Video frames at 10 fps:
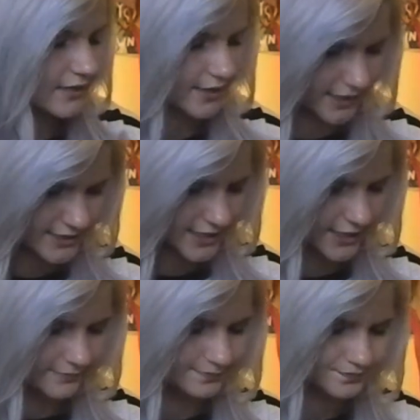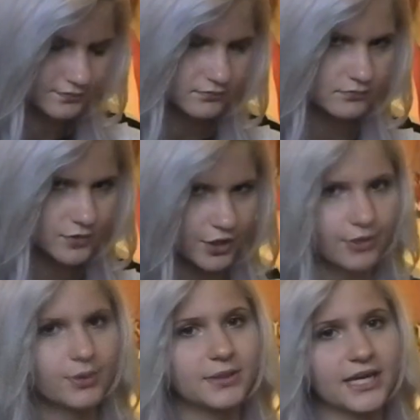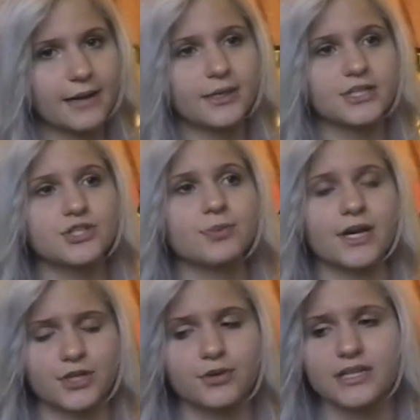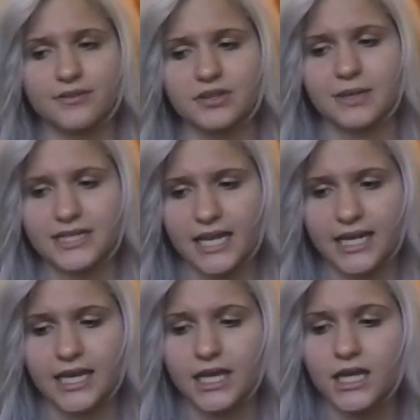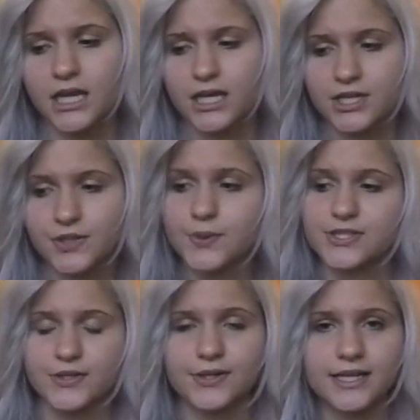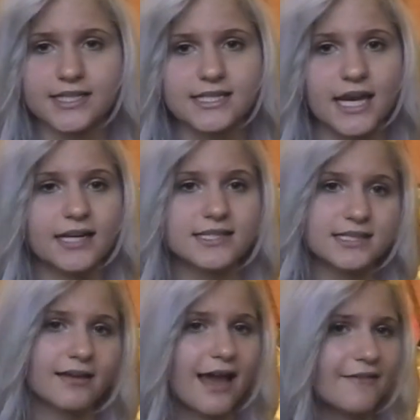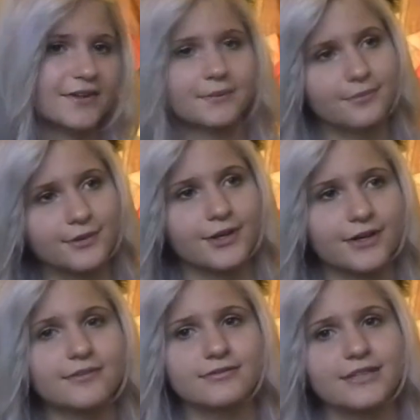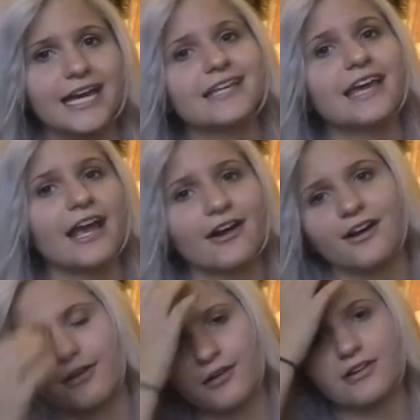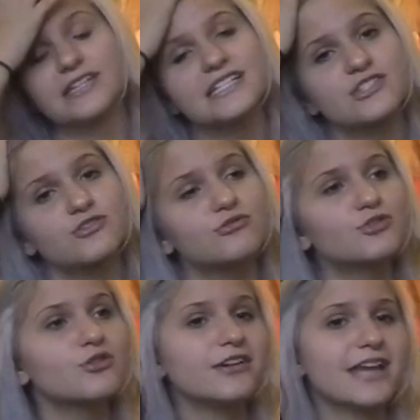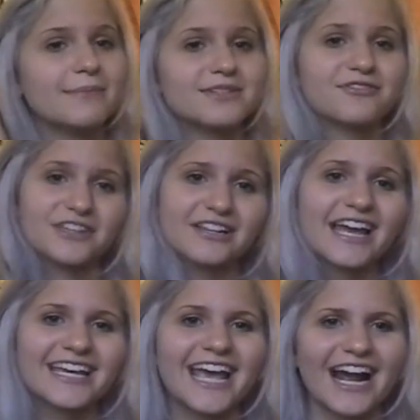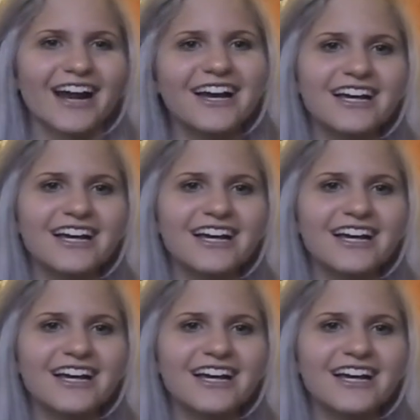Like I said, your hair will be damaged, but you can definitely maintain it to a certain extent and still have it look like hair, or at least attempt to feel like hair.